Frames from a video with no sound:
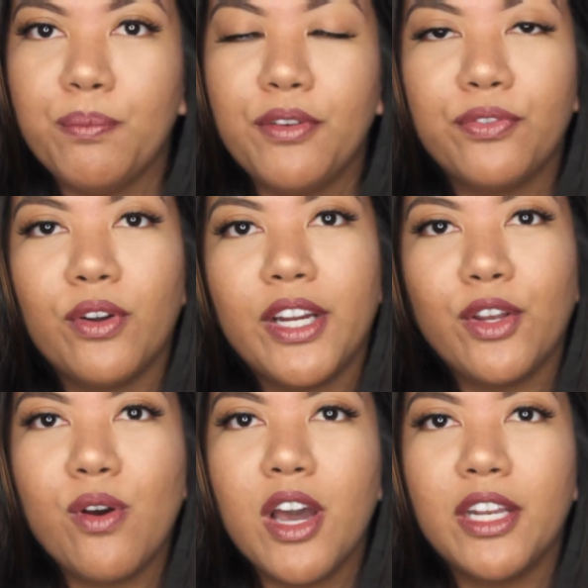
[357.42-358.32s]
Before
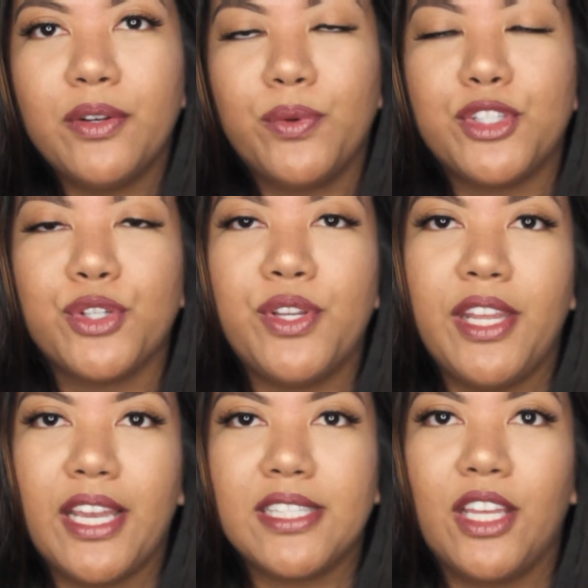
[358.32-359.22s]
I go on with showing
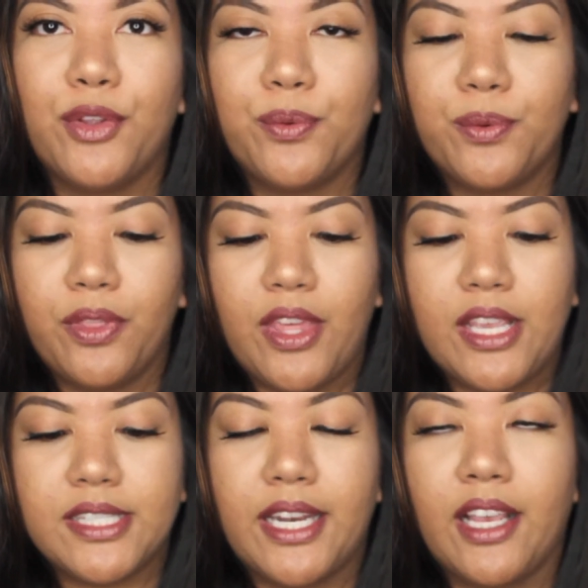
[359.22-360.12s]
you guys other
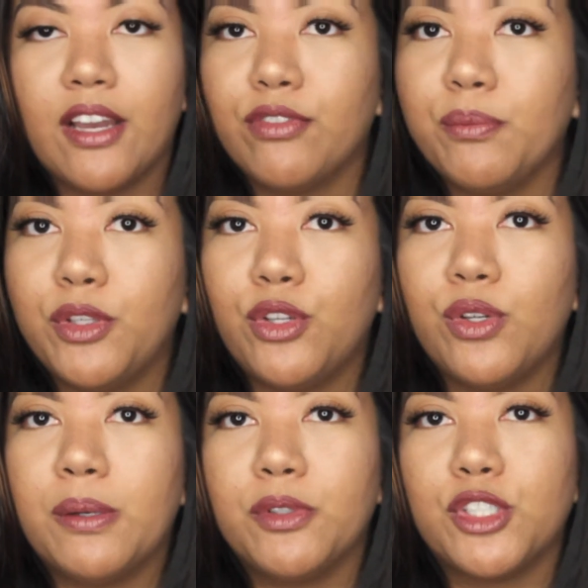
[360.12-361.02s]
things that I got from
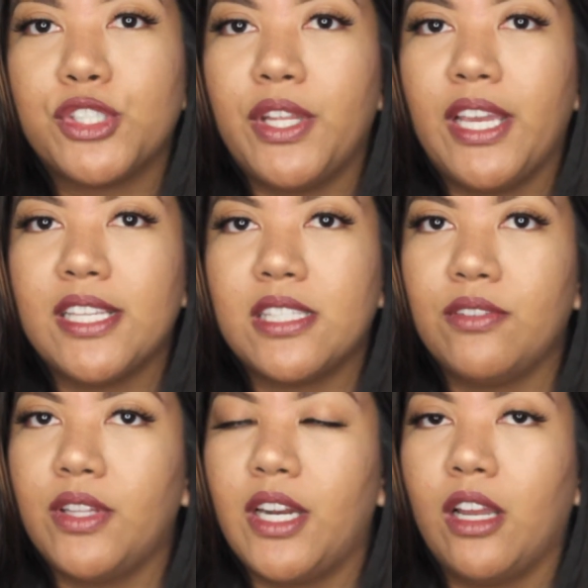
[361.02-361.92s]
Cute, I'm going to show you guys
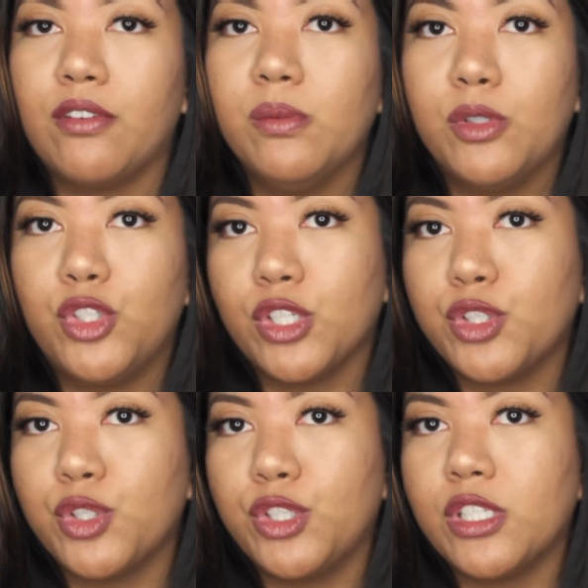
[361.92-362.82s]
stuff that I got from the drugstore,